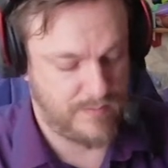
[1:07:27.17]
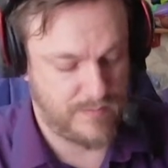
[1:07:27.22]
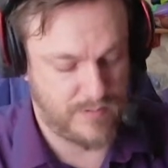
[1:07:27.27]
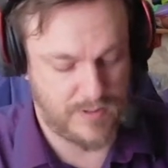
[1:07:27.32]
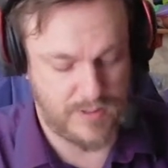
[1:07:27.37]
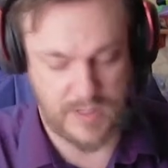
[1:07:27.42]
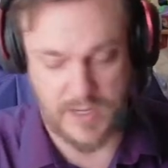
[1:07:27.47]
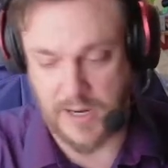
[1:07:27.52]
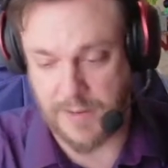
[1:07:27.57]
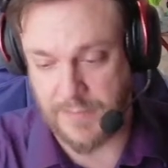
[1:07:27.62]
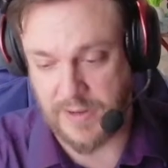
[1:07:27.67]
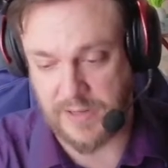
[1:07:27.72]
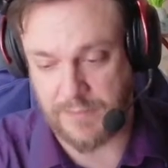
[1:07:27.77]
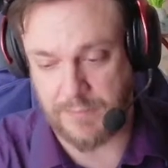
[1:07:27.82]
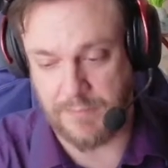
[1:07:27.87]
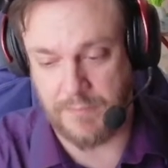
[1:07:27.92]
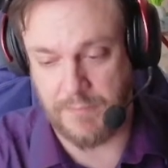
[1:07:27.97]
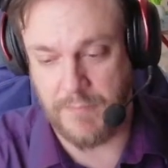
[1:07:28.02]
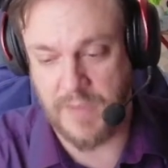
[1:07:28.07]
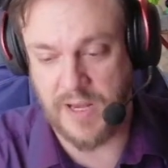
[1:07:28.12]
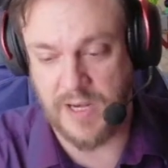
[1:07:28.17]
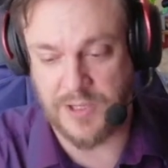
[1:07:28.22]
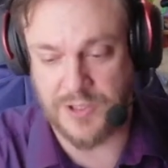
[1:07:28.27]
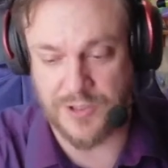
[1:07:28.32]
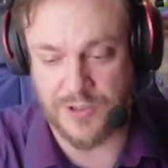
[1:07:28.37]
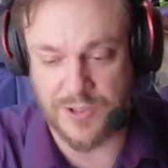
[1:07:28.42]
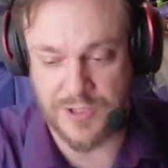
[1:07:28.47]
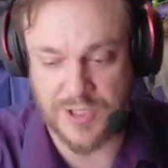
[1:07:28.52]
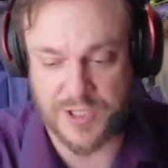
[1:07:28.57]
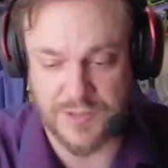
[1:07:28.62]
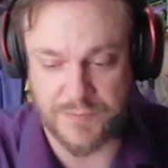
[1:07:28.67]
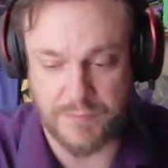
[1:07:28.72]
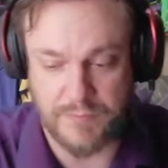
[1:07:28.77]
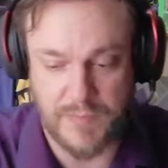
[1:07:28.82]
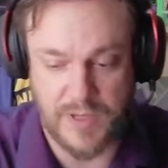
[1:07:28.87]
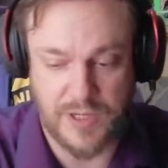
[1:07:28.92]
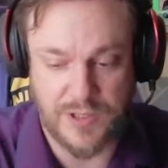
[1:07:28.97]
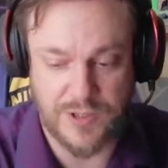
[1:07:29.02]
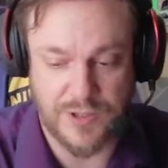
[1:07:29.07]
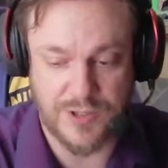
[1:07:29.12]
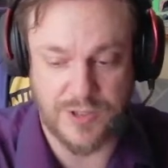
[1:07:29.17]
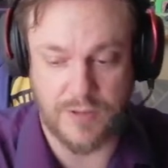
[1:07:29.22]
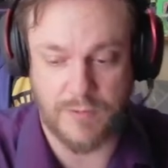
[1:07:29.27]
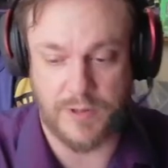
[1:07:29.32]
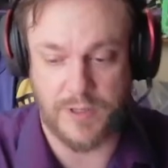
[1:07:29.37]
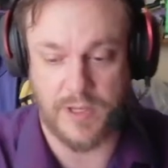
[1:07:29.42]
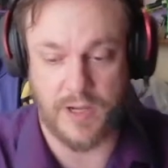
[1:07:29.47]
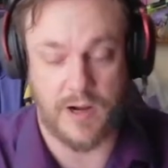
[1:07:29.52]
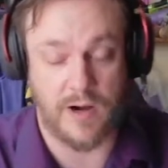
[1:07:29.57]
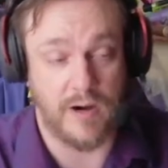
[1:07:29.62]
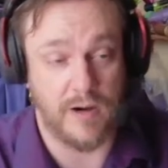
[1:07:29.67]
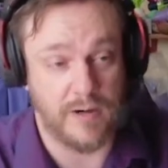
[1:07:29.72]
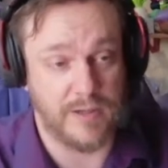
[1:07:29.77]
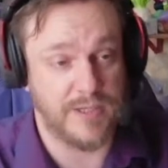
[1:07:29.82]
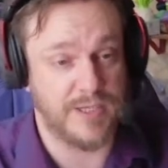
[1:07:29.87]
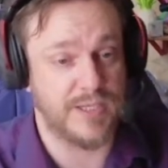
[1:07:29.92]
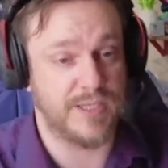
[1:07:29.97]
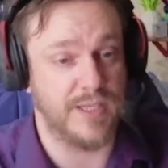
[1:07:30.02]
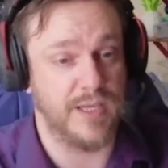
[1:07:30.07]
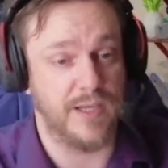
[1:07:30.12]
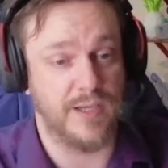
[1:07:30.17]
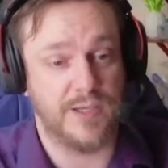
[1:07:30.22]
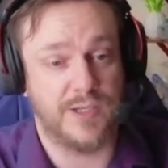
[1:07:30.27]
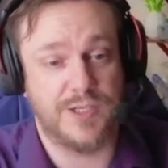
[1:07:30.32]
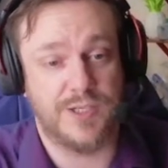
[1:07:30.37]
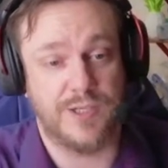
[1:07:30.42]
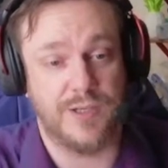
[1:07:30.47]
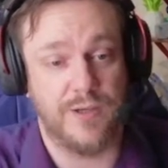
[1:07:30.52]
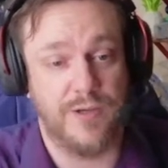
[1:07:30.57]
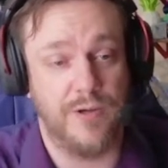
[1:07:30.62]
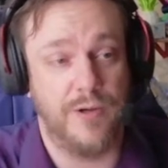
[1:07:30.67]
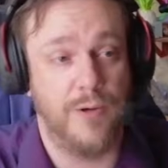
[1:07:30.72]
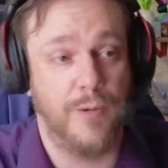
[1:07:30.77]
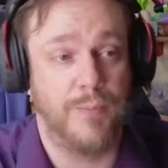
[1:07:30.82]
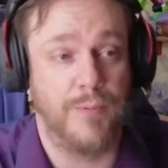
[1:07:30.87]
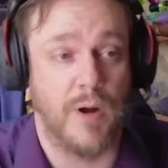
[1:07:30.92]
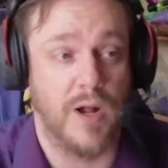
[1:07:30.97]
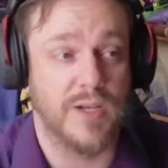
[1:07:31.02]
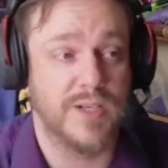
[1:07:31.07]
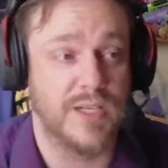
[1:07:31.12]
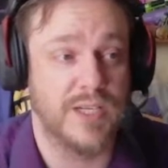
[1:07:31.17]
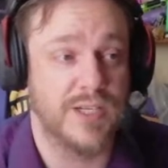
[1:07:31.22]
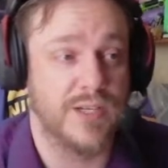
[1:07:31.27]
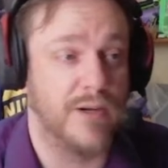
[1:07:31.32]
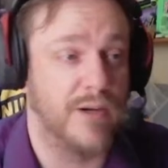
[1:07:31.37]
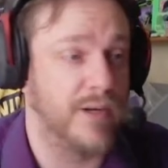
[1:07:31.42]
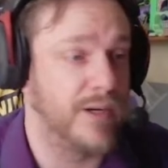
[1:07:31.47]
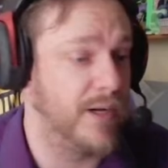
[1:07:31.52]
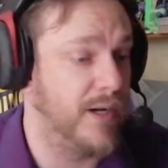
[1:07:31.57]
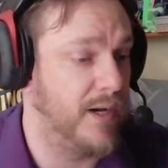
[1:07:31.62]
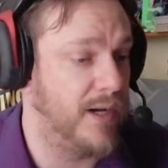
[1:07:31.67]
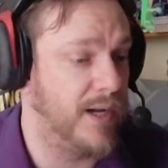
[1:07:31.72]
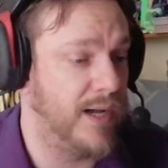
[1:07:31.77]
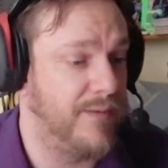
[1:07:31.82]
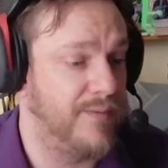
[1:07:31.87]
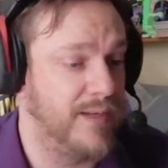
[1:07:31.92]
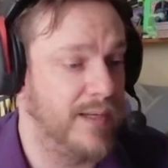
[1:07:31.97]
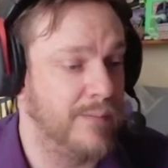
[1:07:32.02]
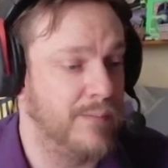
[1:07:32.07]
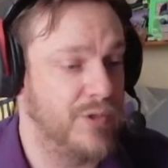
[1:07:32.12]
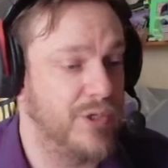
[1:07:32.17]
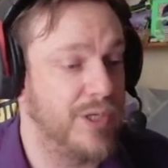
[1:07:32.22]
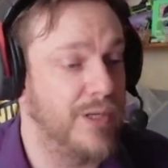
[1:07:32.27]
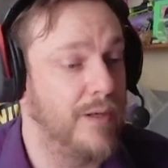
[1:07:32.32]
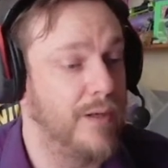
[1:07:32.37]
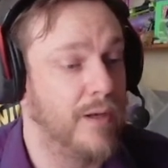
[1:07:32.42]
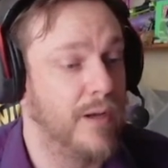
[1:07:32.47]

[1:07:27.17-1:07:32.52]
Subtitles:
And I make miniatures because miniatures are one of the hardest things to process on a FDM machine.